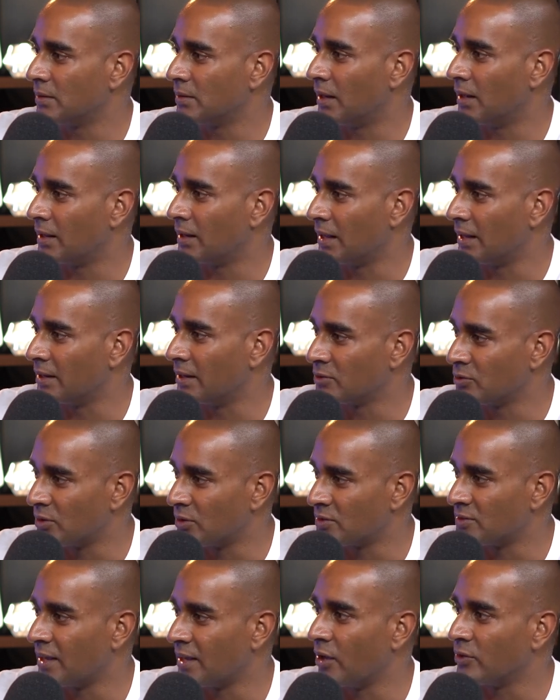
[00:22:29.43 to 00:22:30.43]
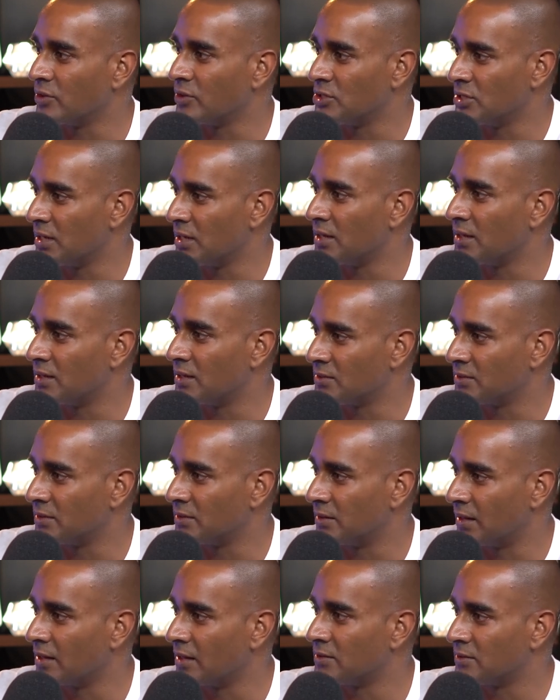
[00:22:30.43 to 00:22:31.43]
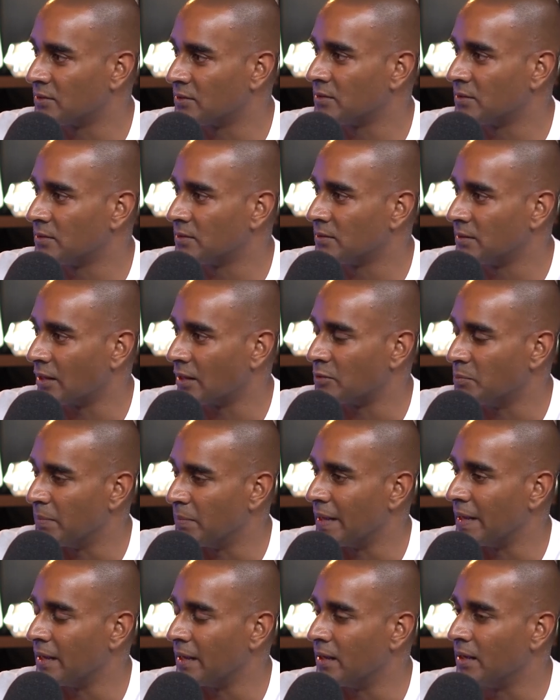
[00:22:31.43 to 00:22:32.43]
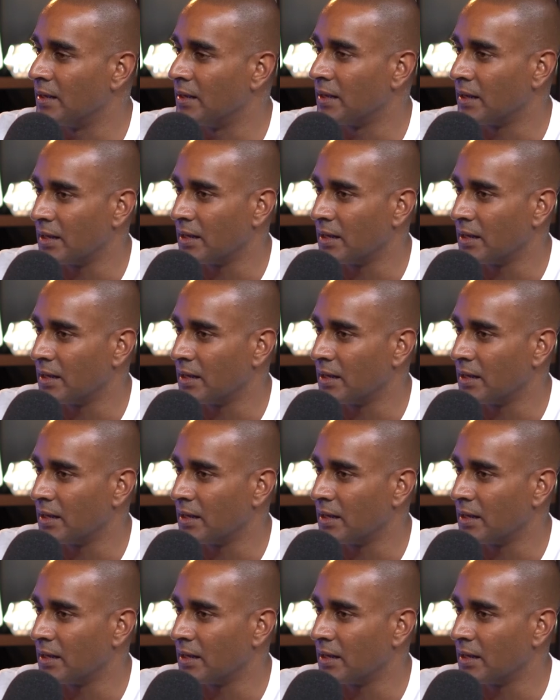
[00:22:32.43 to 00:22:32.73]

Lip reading: And again, that's not a sales agenda. That's me